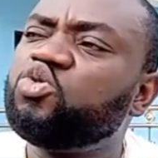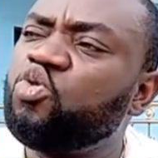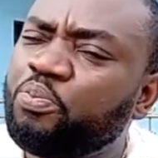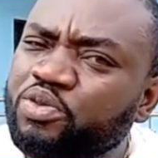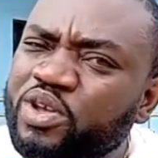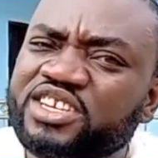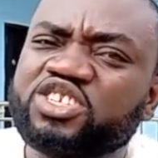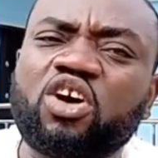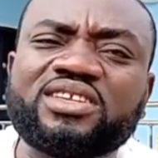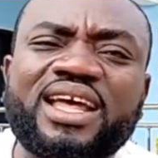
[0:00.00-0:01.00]
to
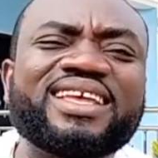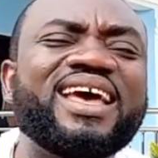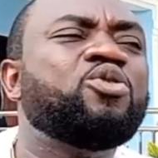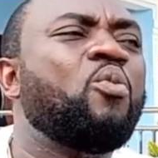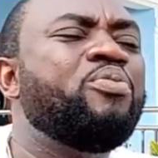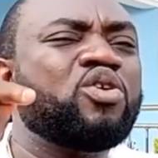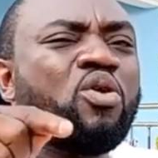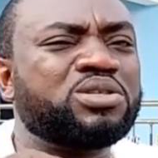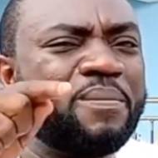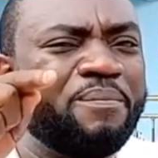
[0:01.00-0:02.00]
ensure that Edo
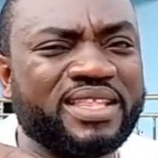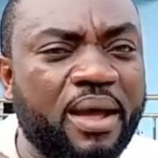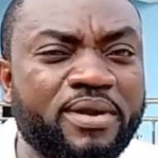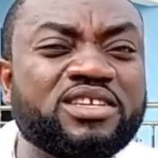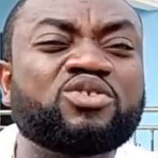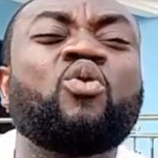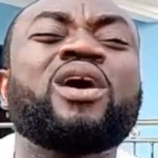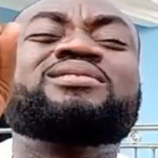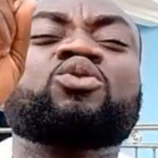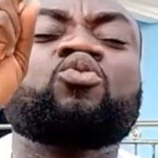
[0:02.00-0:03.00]
becomes a better place,
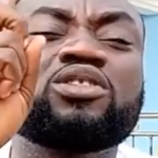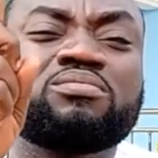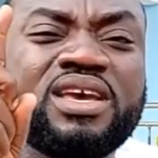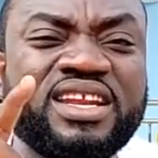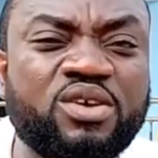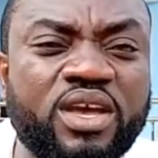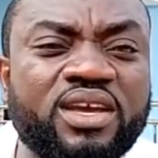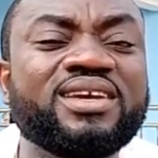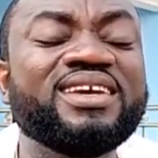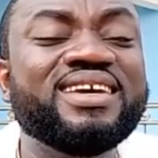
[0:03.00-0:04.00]
go and quote me anywhere.